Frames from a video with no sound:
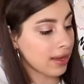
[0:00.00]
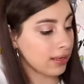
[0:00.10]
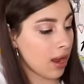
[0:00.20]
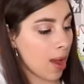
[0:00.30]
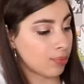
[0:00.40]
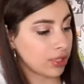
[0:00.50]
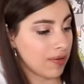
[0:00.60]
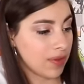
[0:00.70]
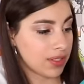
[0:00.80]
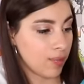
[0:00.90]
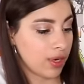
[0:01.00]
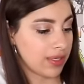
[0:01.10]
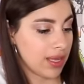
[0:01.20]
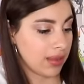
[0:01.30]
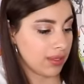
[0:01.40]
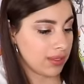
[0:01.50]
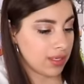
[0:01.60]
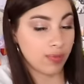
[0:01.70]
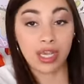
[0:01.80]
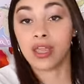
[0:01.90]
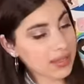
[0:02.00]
I cannot believe that somebody sent this to me.